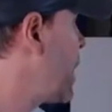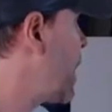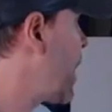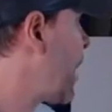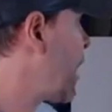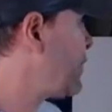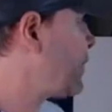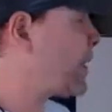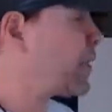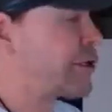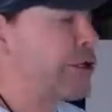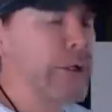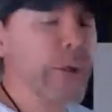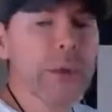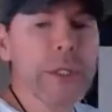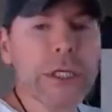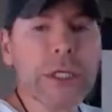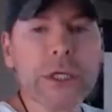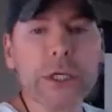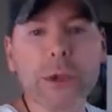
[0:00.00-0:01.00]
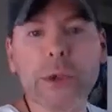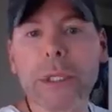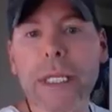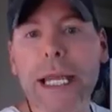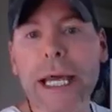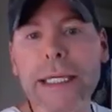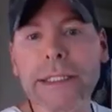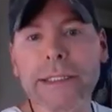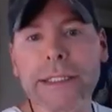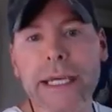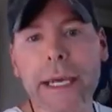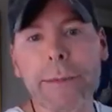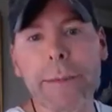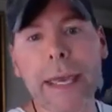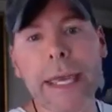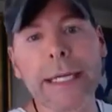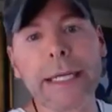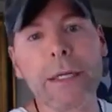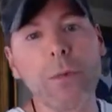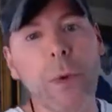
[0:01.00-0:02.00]
And then you can utilize them
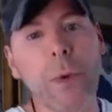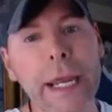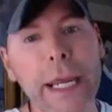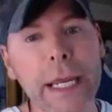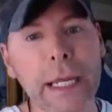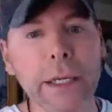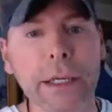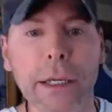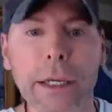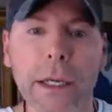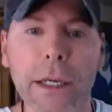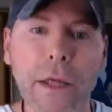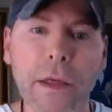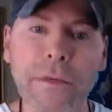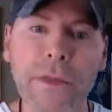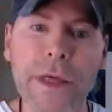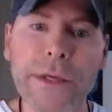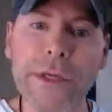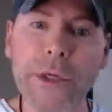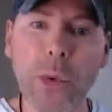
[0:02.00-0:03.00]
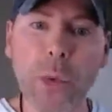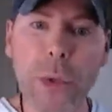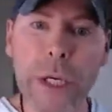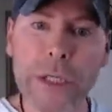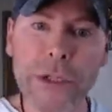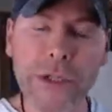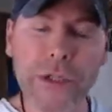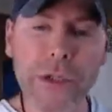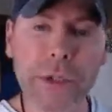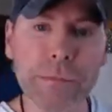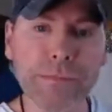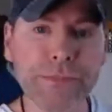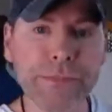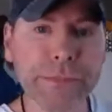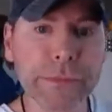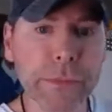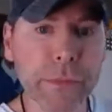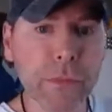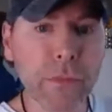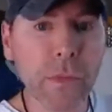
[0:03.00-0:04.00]
any way that you wish
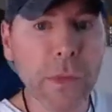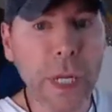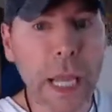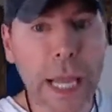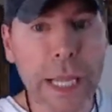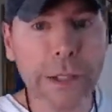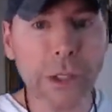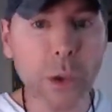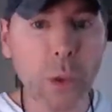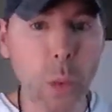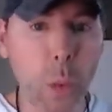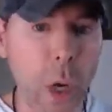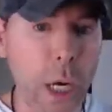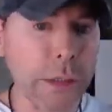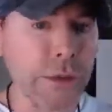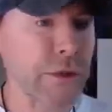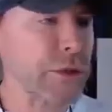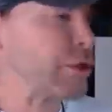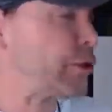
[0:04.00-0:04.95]
and you want to.